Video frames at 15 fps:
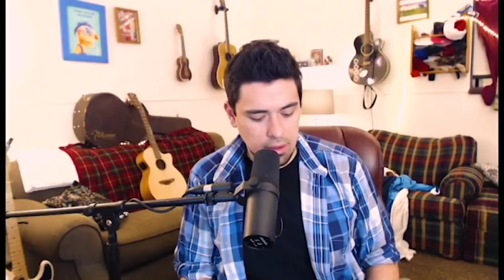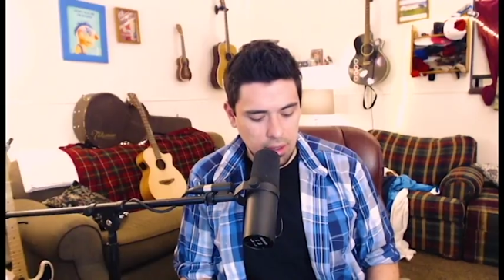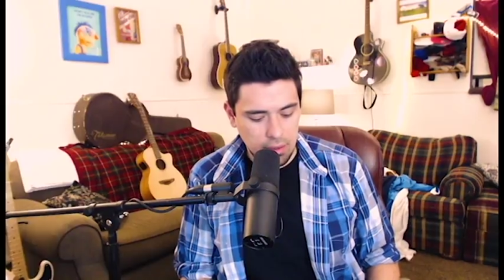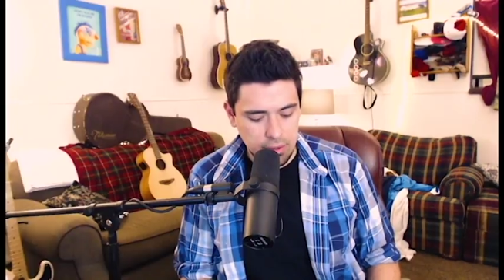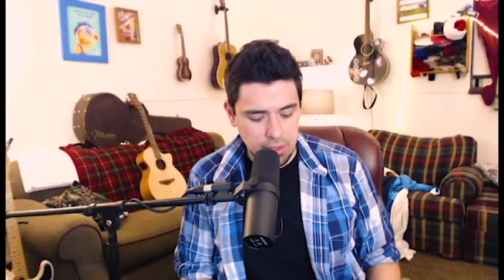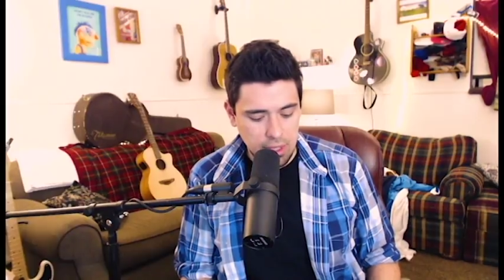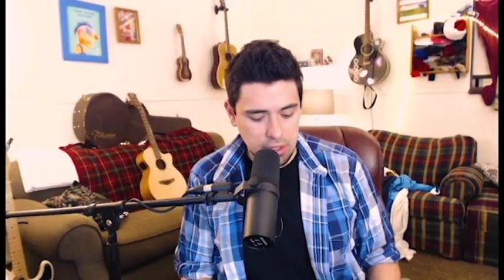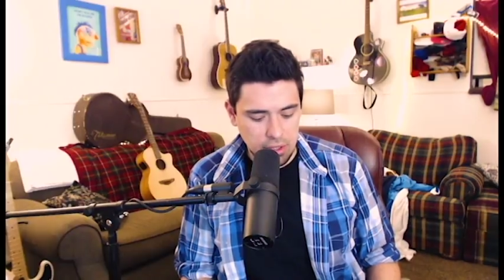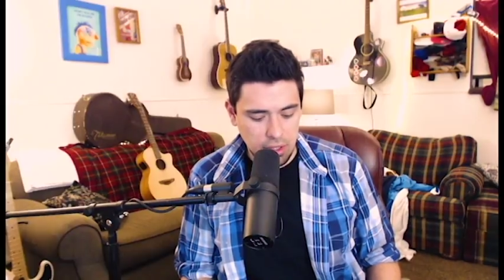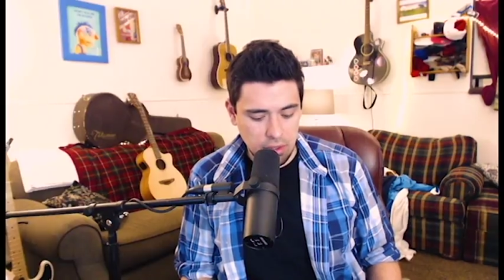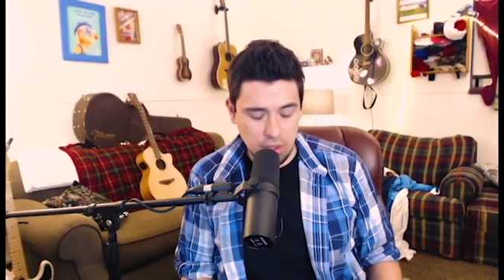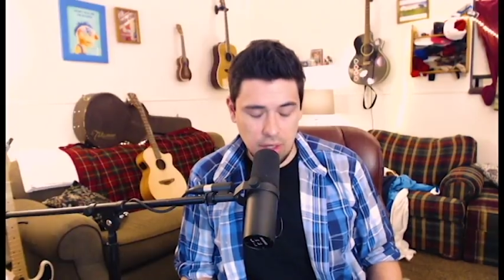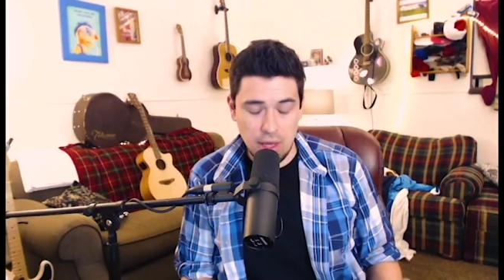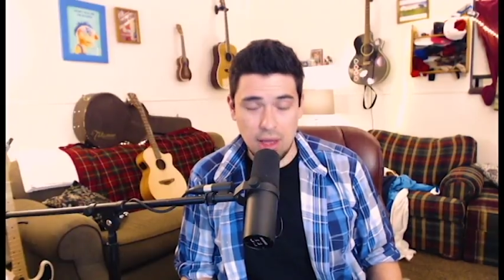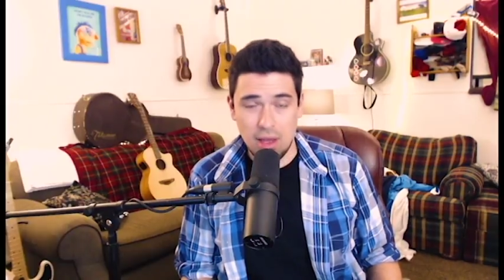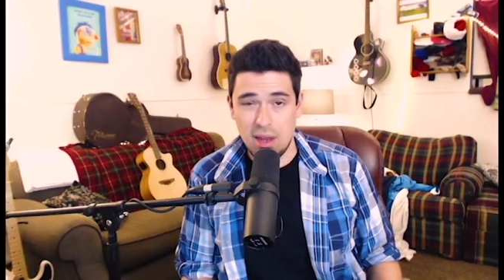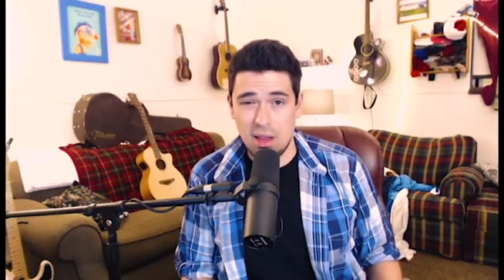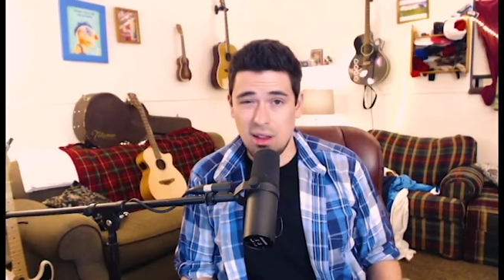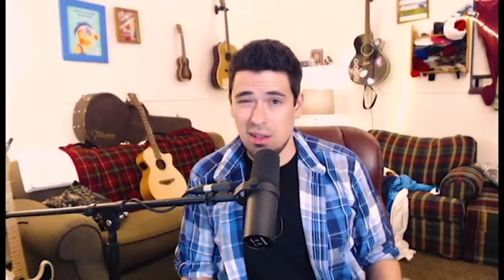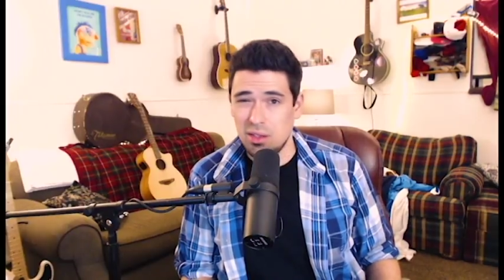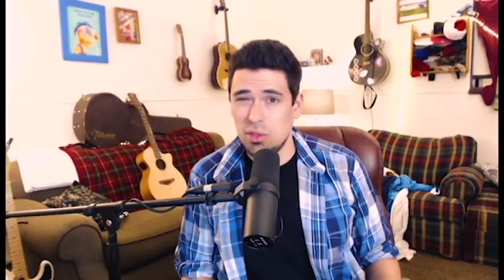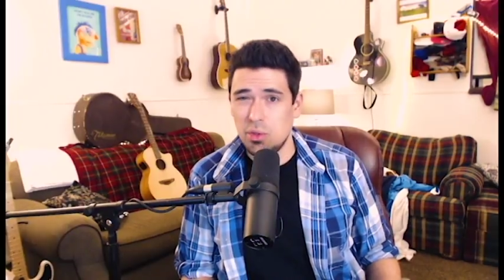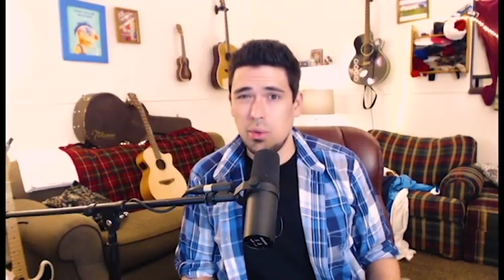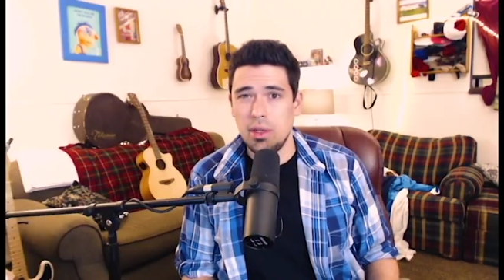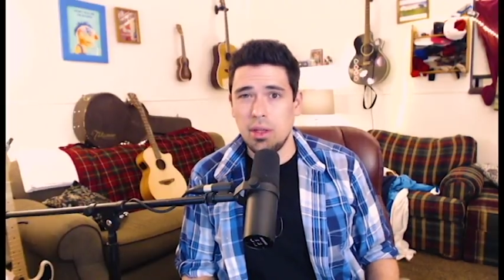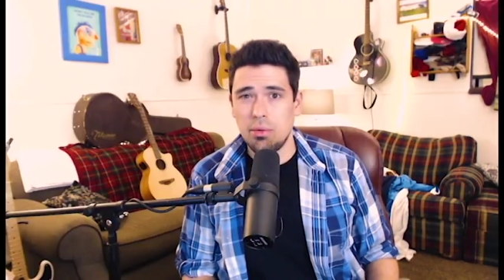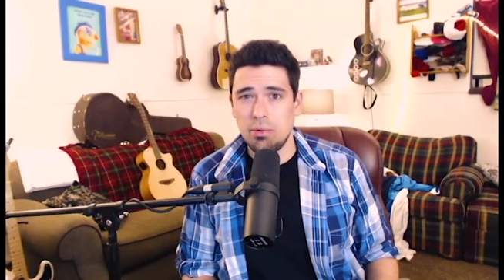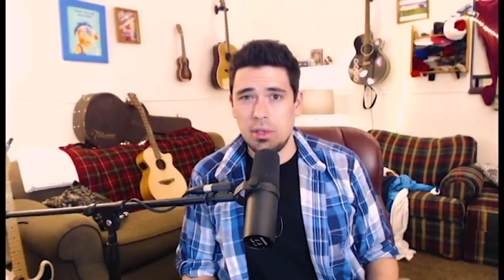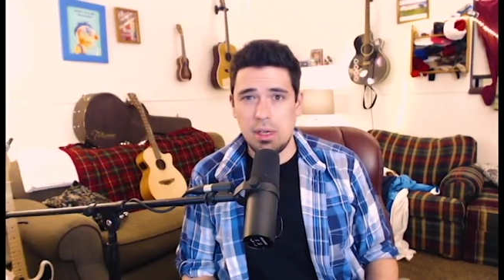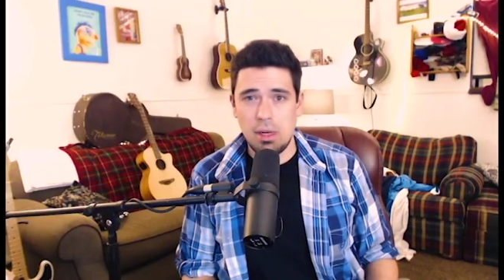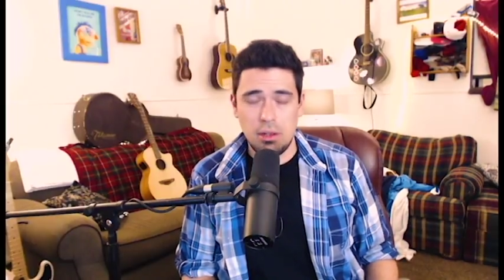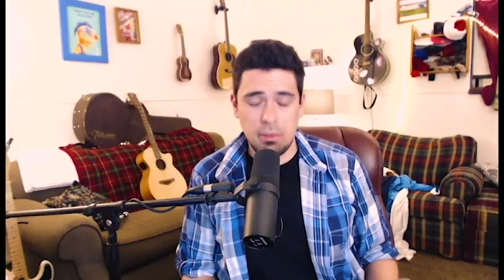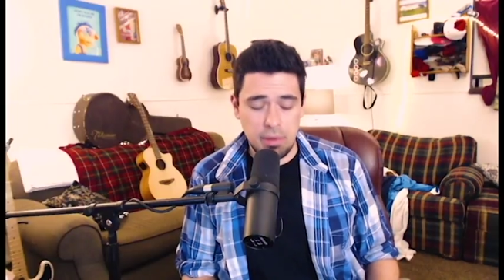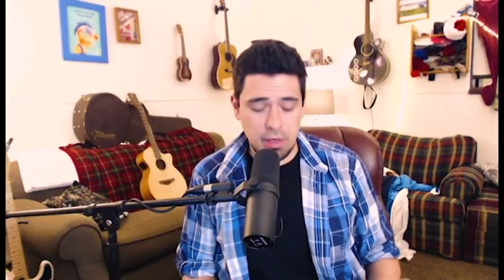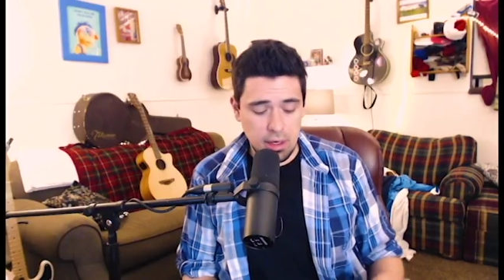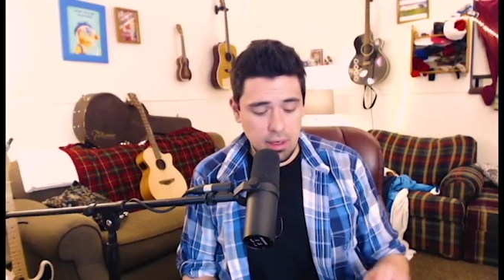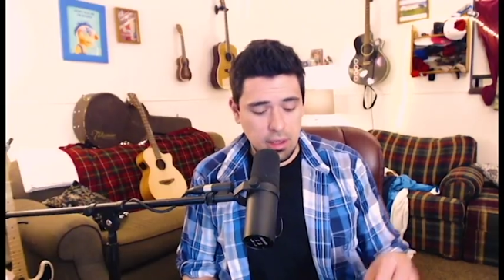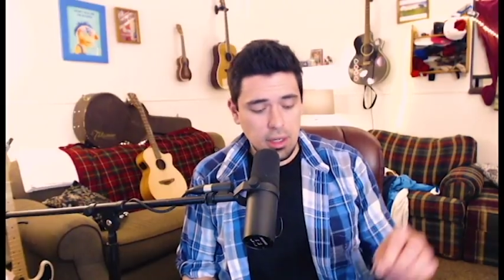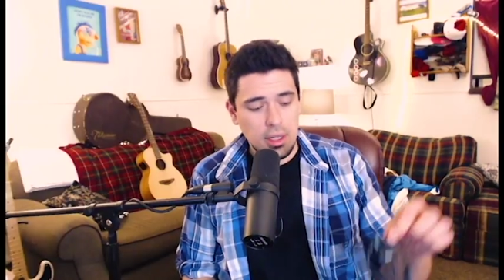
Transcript: I was actually looking at a like $23 pair,